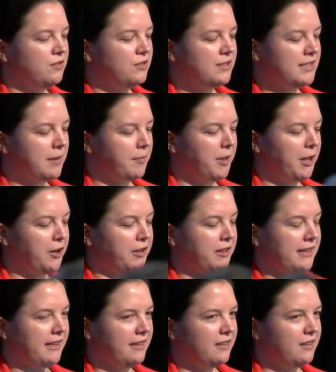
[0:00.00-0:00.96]

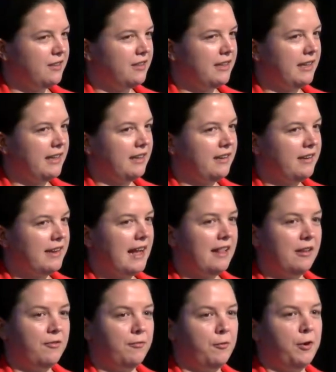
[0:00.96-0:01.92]
Similarly, in
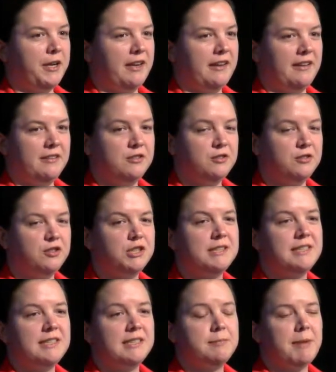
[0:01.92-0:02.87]
California
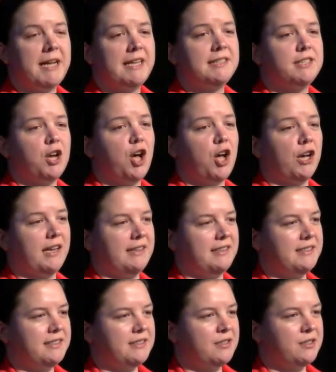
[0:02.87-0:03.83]
just this past
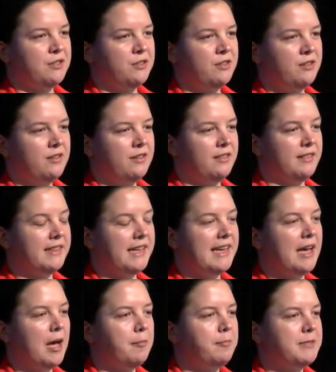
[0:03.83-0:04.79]
August.
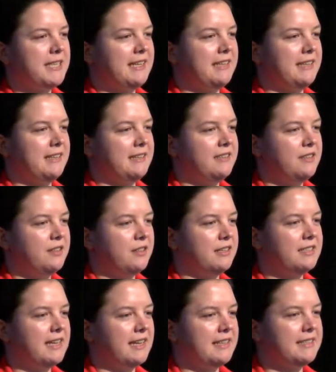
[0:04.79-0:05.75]
They updated
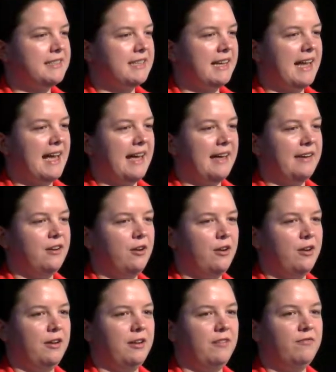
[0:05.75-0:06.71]
the test they had
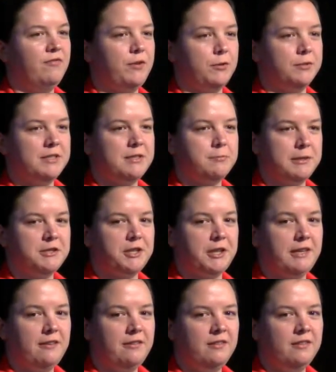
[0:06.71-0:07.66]
on fuel
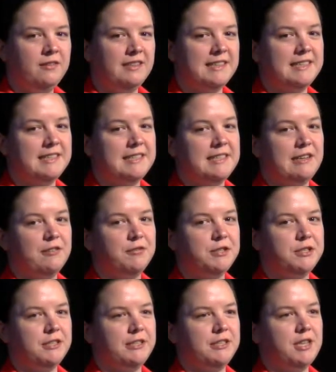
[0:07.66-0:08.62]
switching, a test they
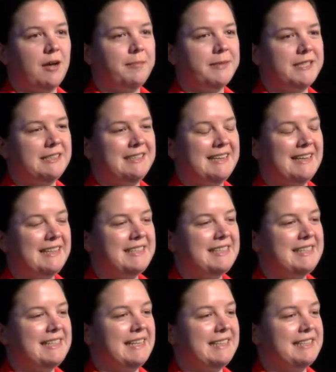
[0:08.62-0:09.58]
originally adopted in
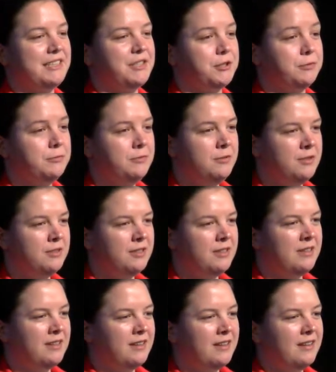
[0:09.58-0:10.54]
1992,
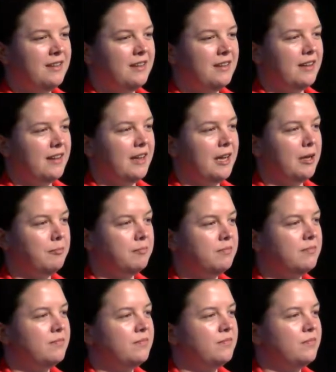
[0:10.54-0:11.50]

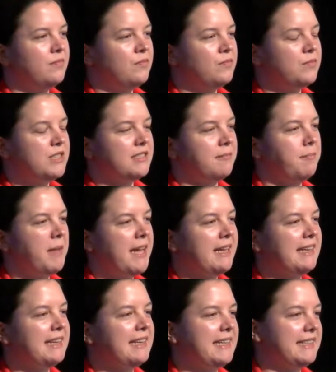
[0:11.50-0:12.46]
um, to
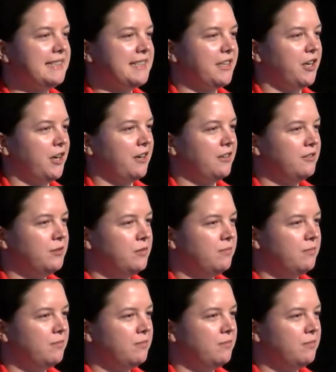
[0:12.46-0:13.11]
make it easier